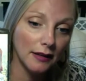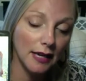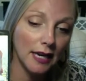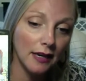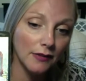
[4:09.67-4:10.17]

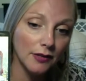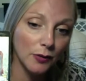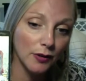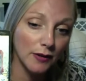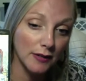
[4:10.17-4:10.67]
King of
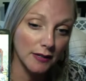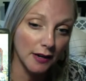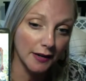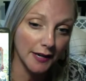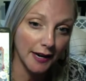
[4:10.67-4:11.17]
Swords does
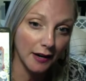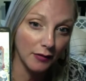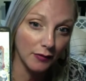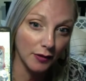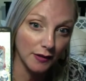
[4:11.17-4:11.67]
not
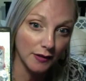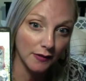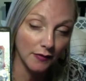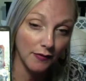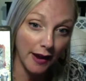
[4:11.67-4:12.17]
care for his
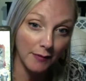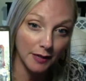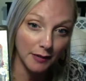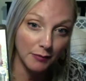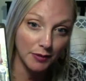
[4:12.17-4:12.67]

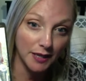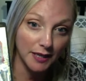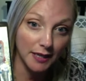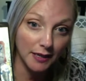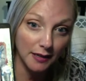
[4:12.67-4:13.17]
family, but
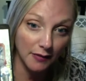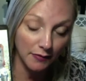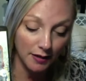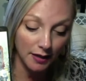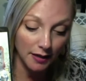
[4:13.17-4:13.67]
he
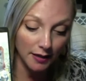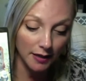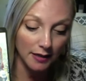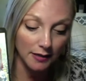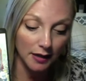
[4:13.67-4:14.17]

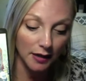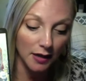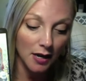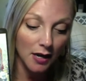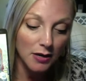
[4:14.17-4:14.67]
definitely is a
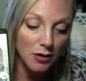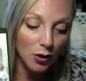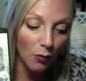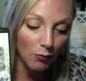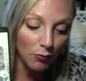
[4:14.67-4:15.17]

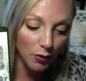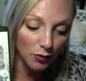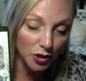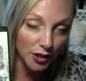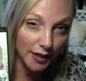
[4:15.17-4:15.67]
no
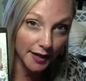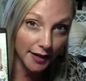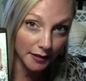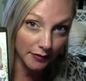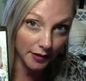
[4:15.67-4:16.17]
bullshit
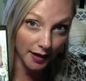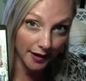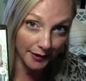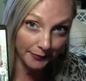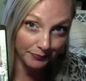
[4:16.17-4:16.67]
kind of
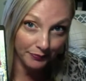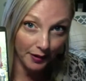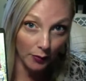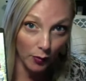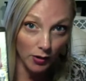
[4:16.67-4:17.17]
guy
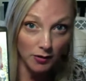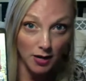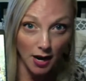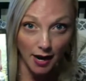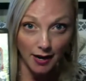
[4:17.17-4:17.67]
and will
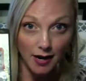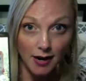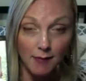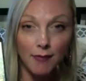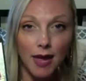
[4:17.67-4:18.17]
not
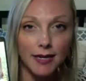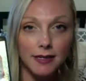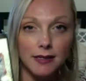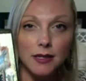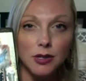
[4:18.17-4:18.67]
make
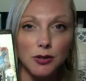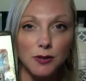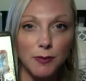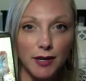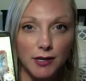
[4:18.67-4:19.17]

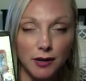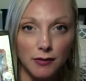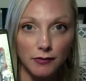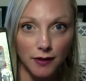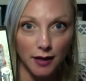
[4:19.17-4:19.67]
decisions based on
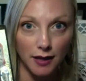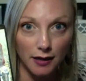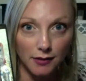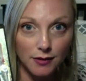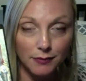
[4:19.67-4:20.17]

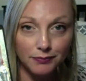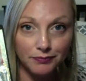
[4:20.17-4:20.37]
feelings.